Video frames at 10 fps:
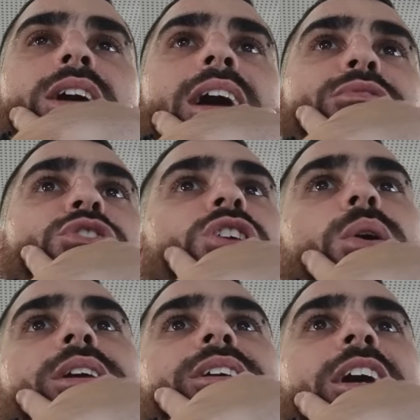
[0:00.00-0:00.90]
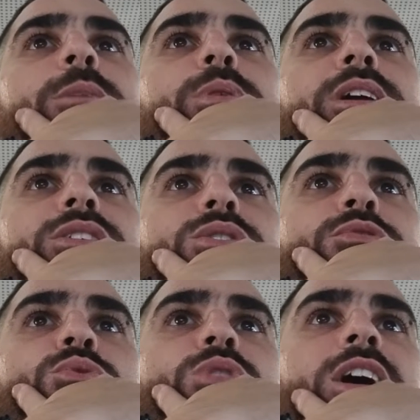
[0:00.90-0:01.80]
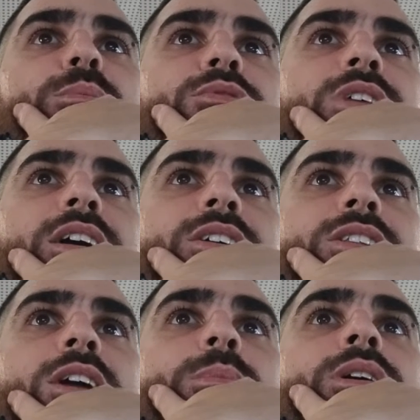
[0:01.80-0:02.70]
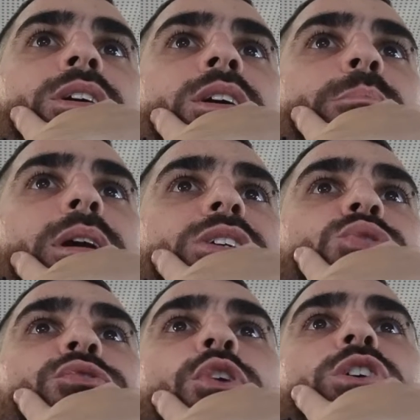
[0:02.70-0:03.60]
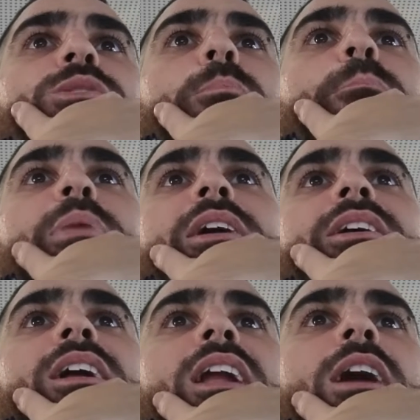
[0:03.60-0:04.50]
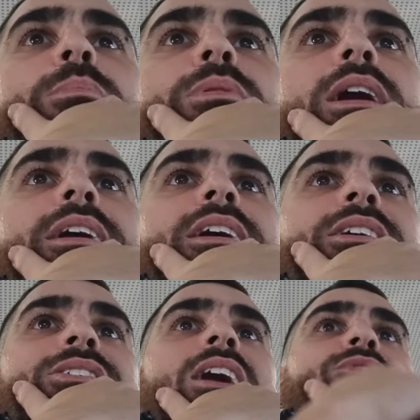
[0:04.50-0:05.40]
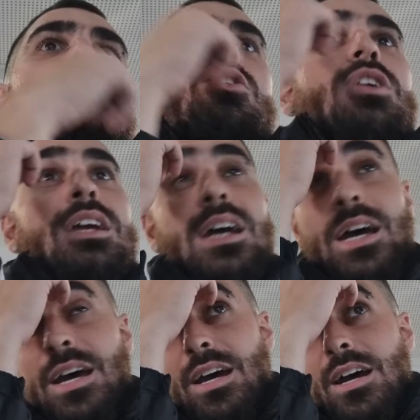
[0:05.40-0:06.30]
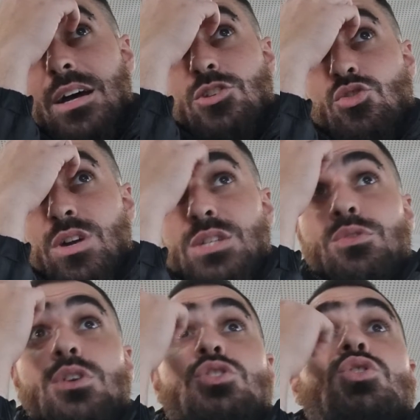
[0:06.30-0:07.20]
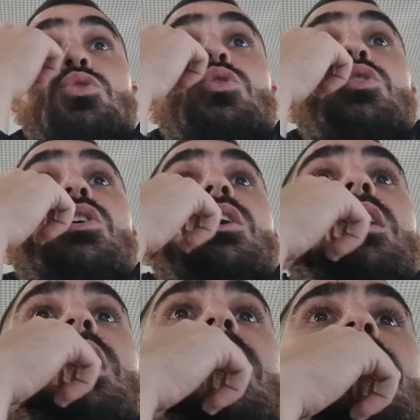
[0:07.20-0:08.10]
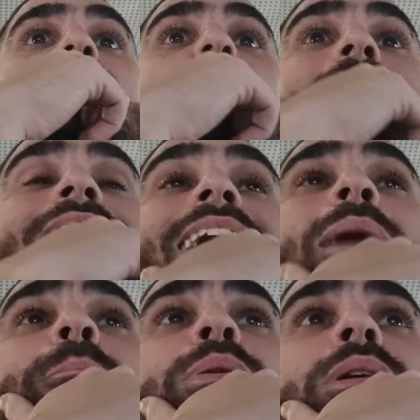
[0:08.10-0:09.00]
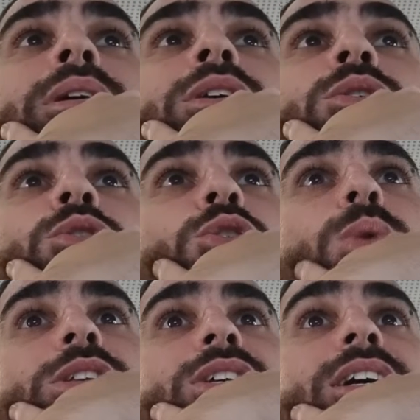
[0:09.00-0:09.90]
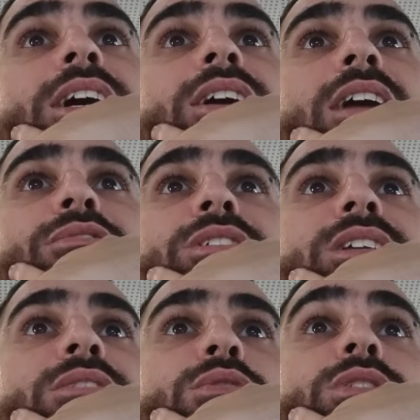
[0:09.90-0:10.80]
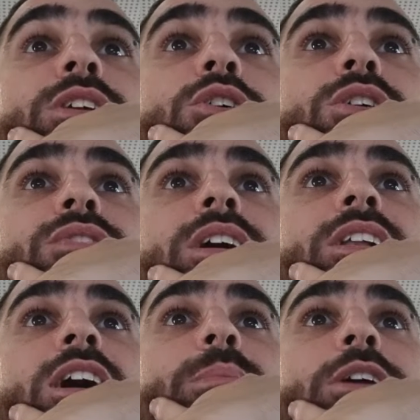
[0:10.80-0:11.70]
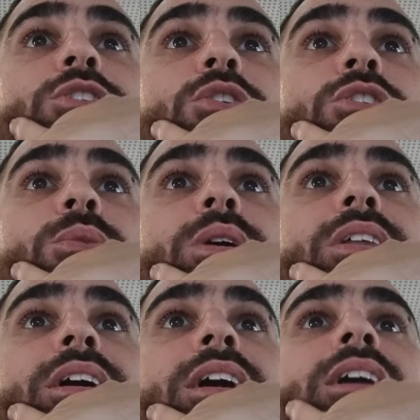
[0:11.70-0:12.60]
I have no idea how to pronounce the full name of that club. But his first big club, I guess, after earning a transfer to Guingamp, who once again, I've never really heard of that club. I don't know where they